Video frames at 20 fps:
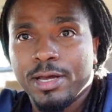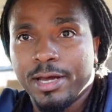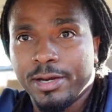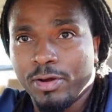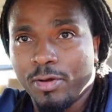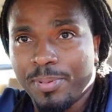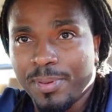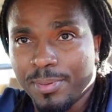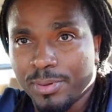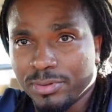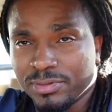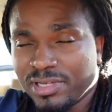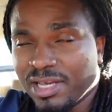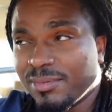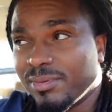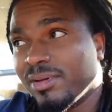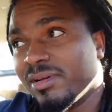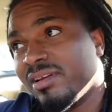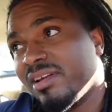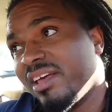I know people are going to
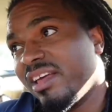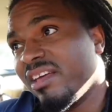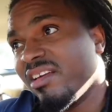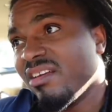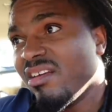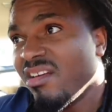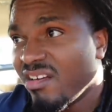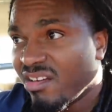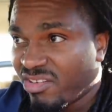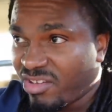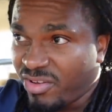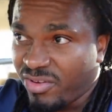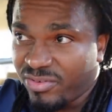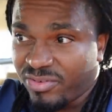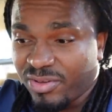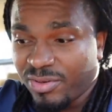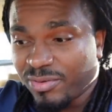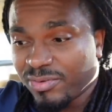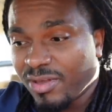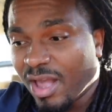be like, well, Lee, you,
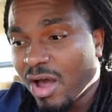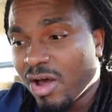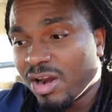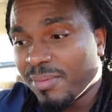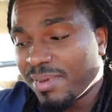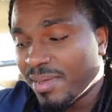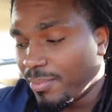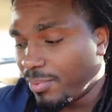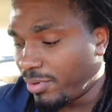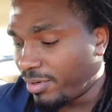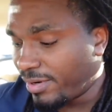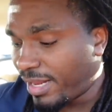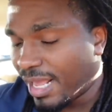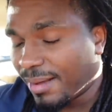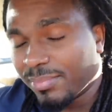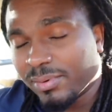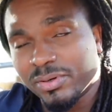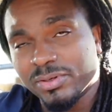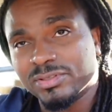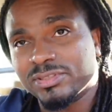you're calling people
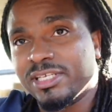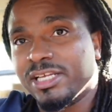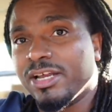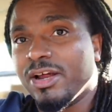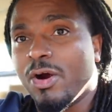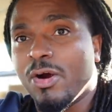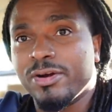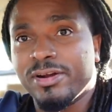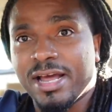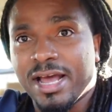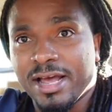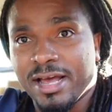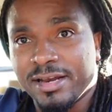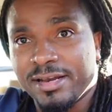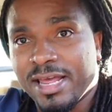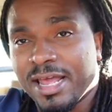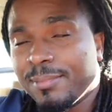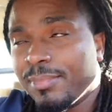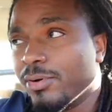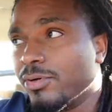enablers that are not
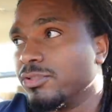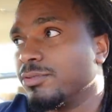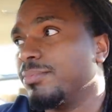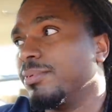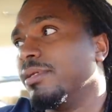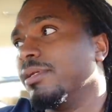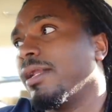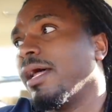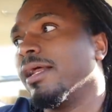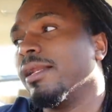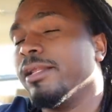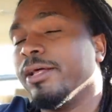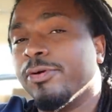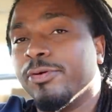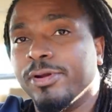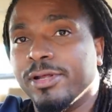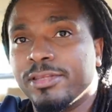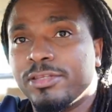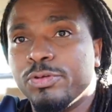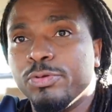enablers, but like
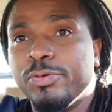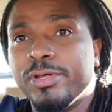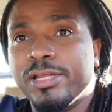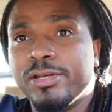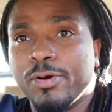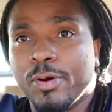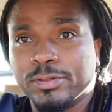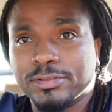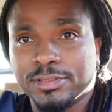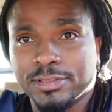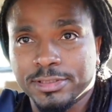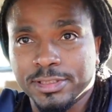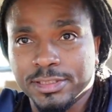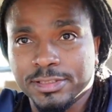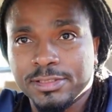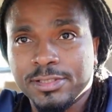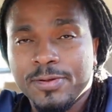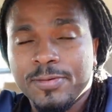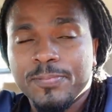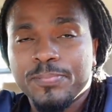literally to the
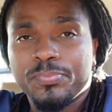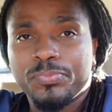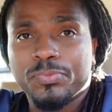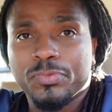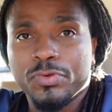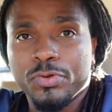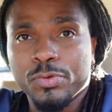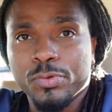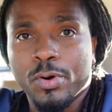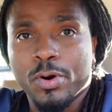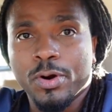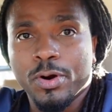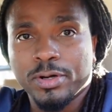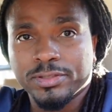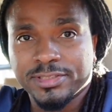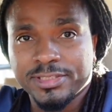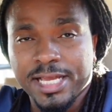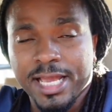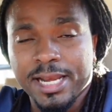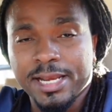narcissist, you are
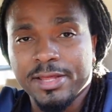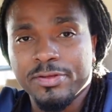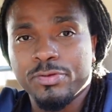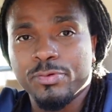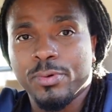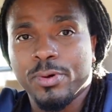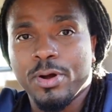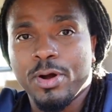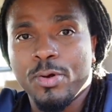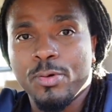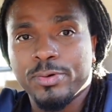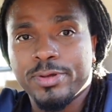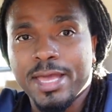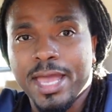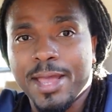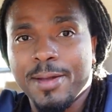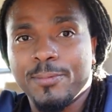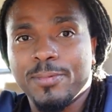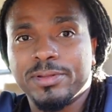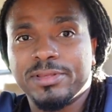saying that you are
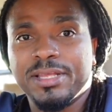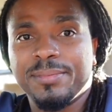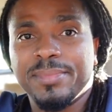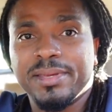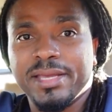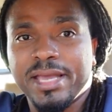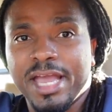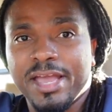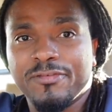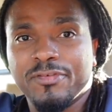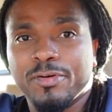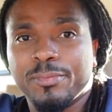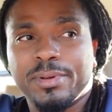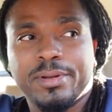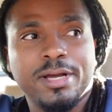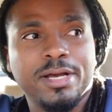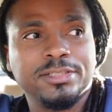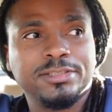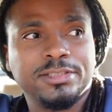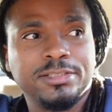okay with the behavior
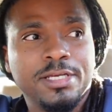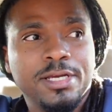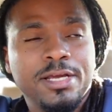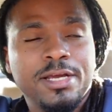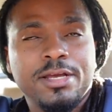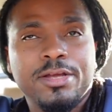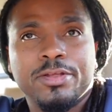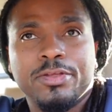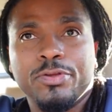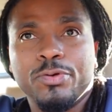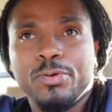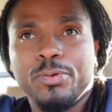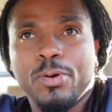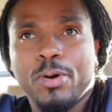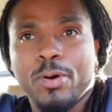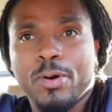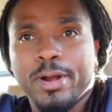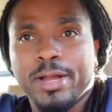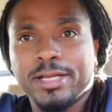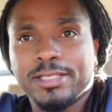because you
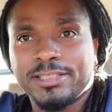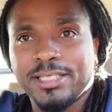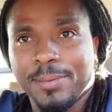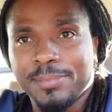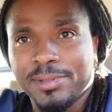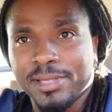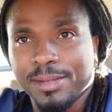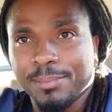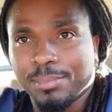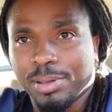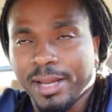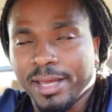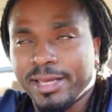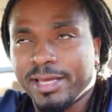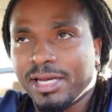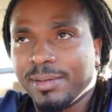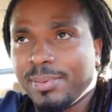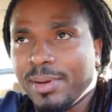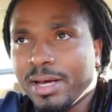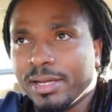are accepting
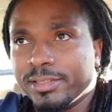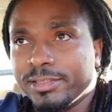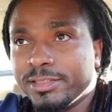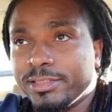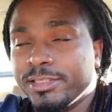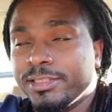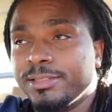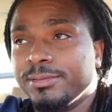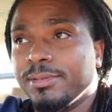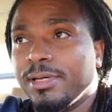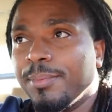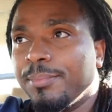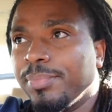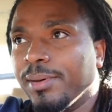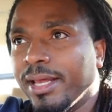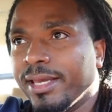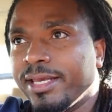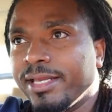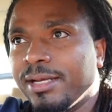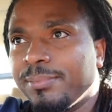blanket apology, uh,
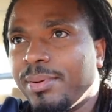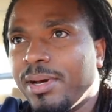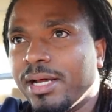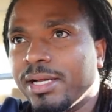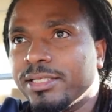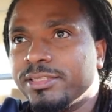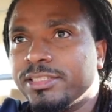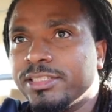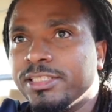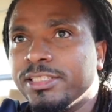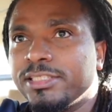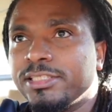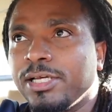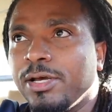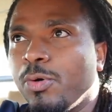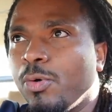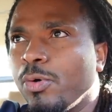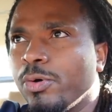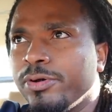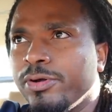blanket apologies
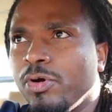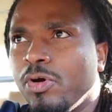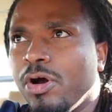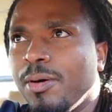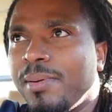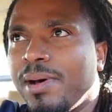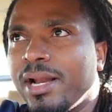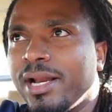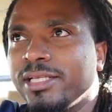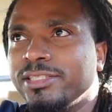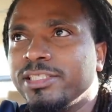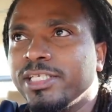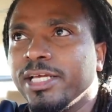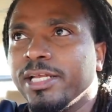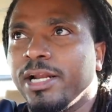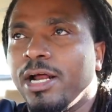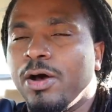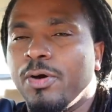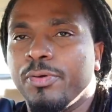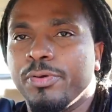or no apology
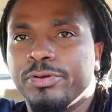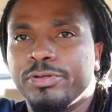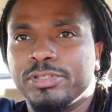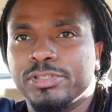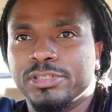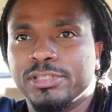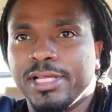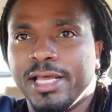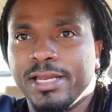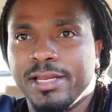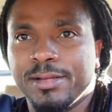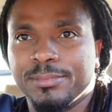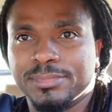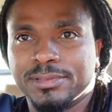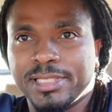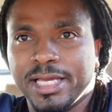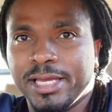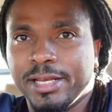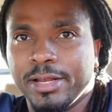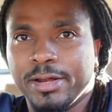at all. You're just letting them
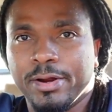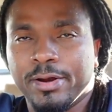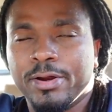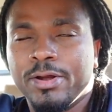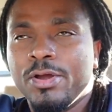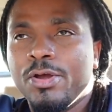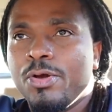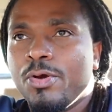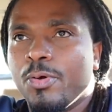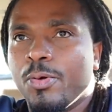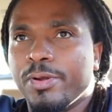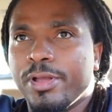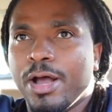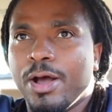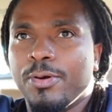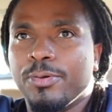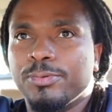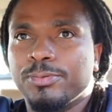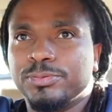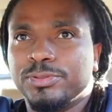stay there, or
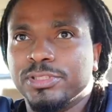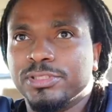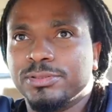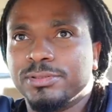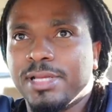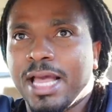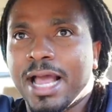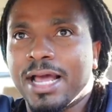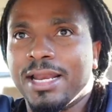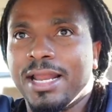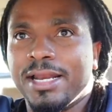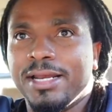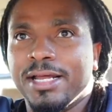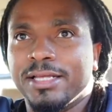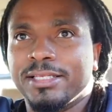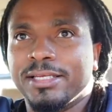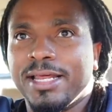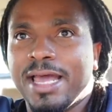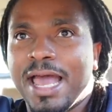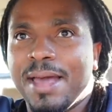y'all just act like
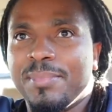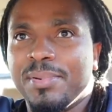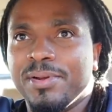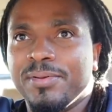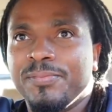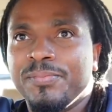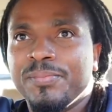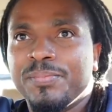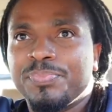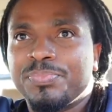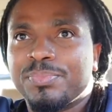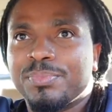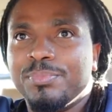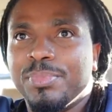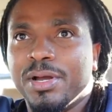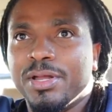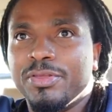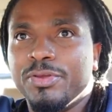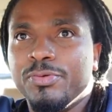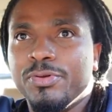nothing happened.
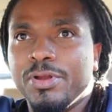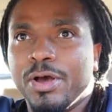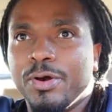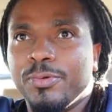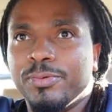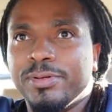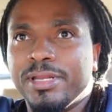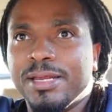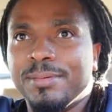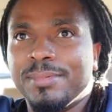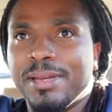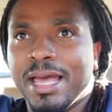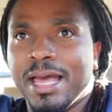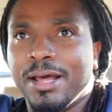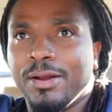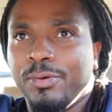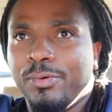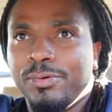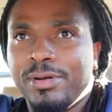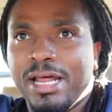But you know deep
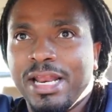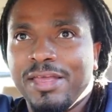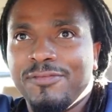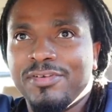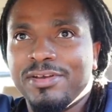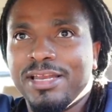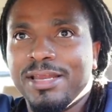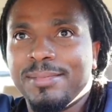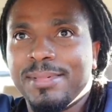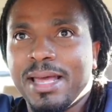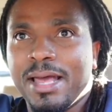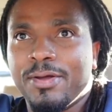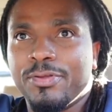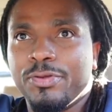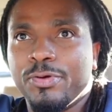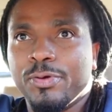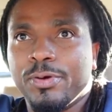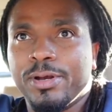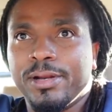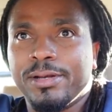down, or not even deep down,
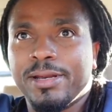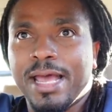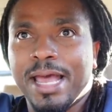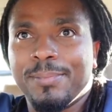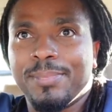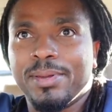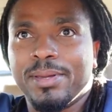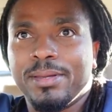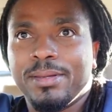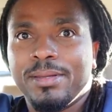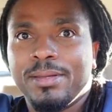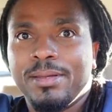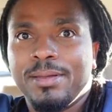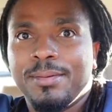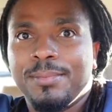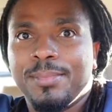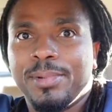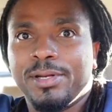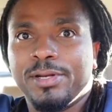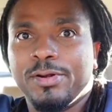you're unhappy.
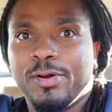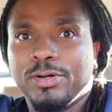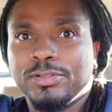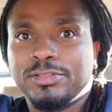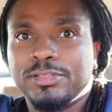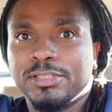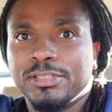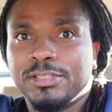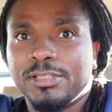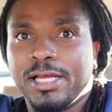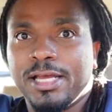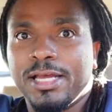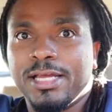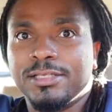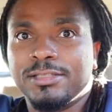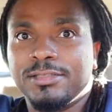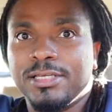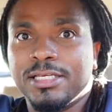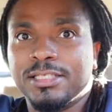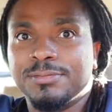But the narcissist, like,
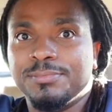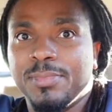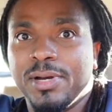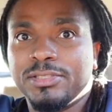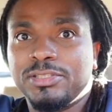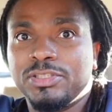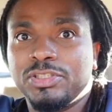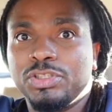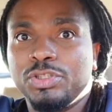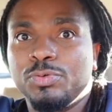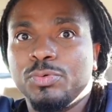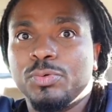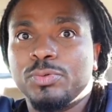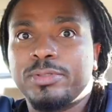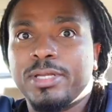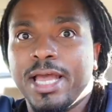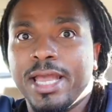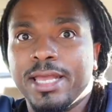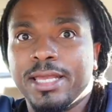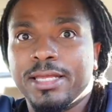as much as you will
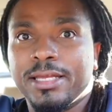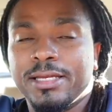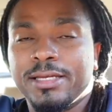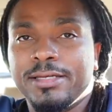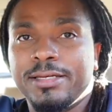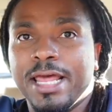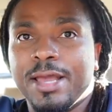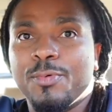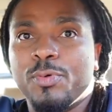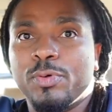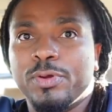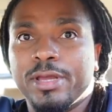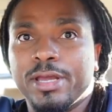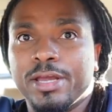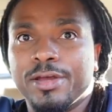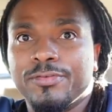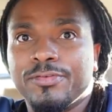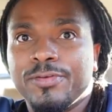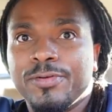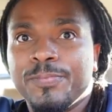take, they will
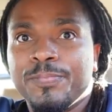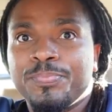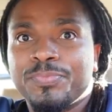give.